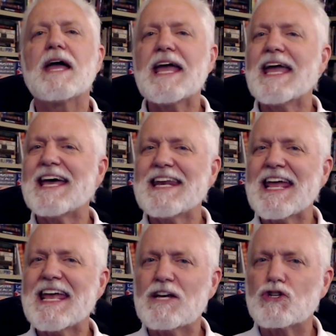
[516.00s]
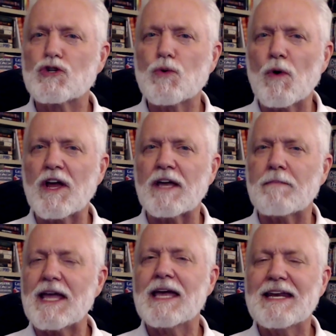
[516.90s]
In his dream,
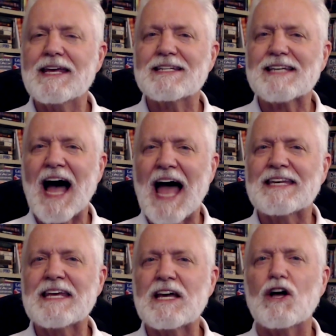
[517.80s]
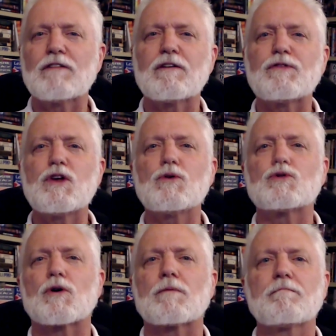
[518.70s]
in his idea of the
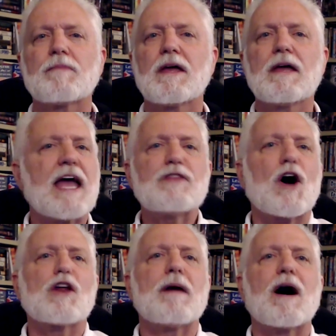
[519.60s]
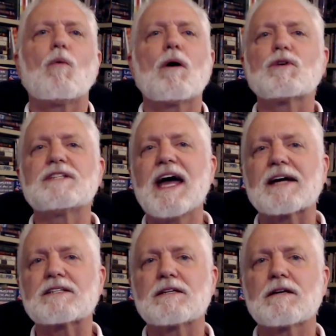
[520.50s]
future, he thought about what was
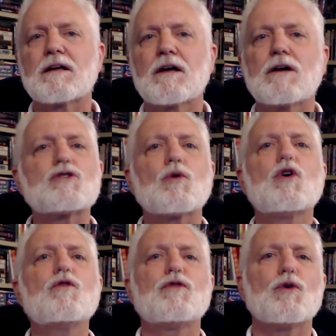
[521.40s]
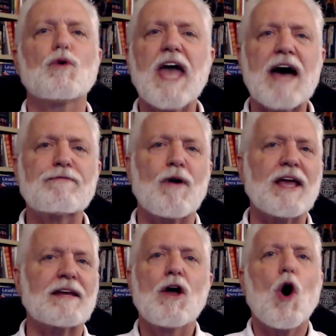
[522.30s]
next. So Khufu, Khafre,
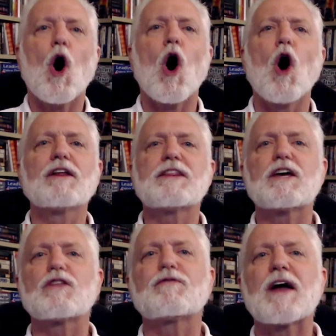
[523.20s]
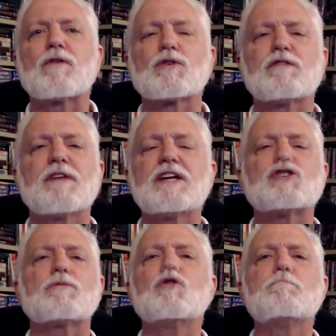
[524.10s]
and all of the other pharaohs of
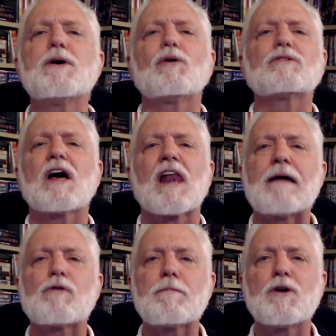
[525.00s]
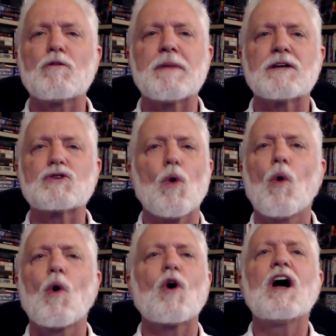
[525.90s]
Egypt who built elaborate pyramids
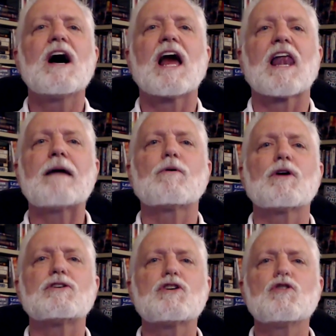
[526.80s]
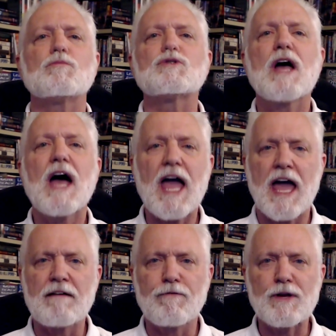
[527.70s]
or elaborate tombs,
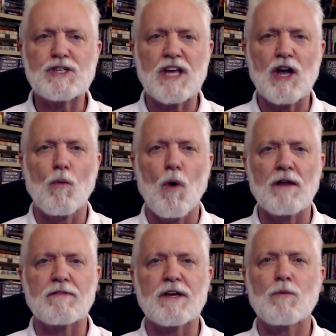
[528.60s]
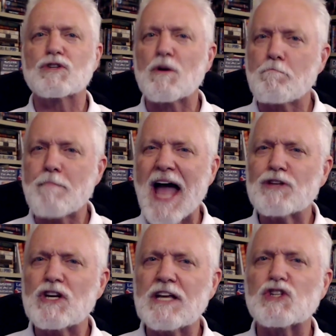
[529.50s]
every single one of them was
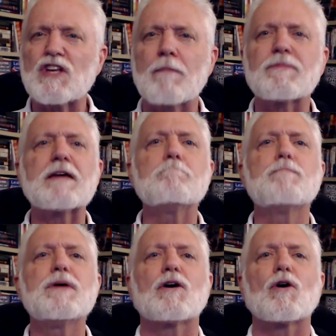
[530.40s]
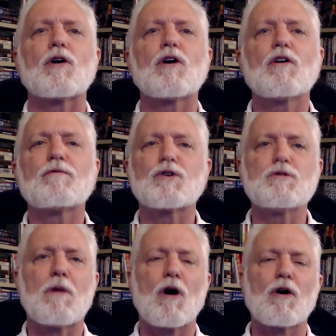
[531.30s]
imagining something bigger for
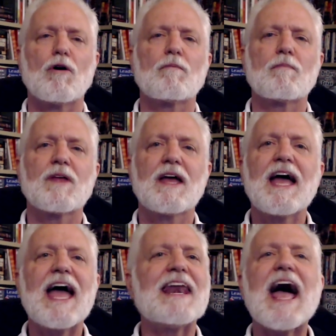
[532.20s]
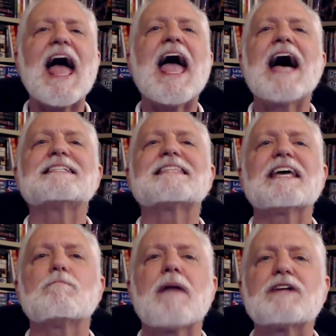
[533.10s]
tomorrow. And as they
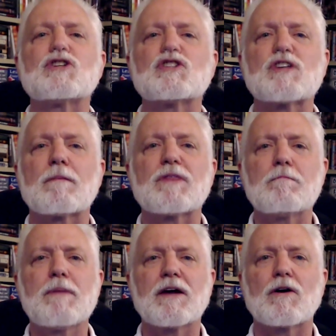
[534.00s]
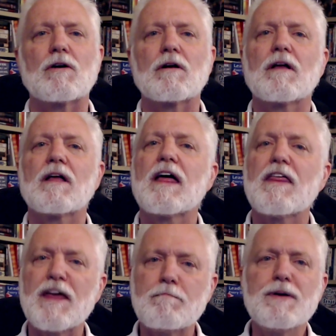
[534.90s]
imagined something bigger,
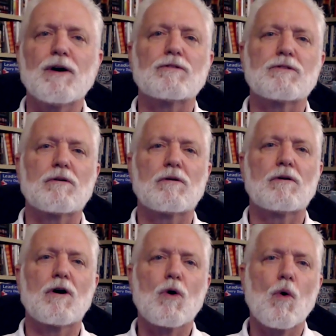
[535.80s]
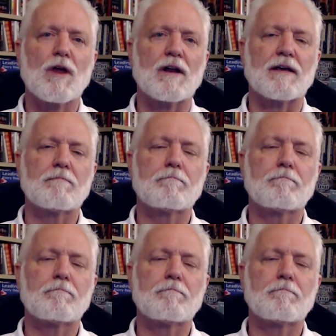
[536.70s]
they built accordingly.